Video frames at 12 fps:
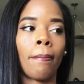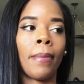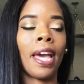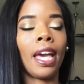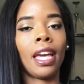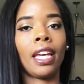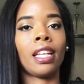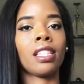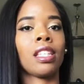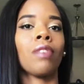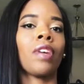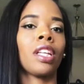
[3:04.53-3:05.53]
pay and
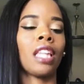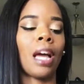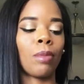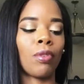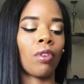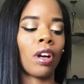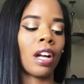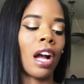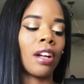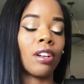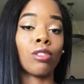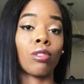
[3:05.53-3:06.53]
stuff like that before I
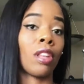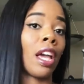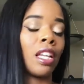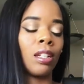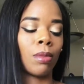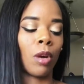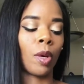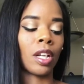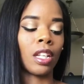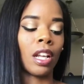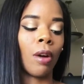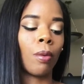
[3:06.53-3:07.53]
got here, so that ended up not
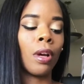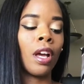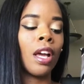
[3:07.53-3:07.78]
working out.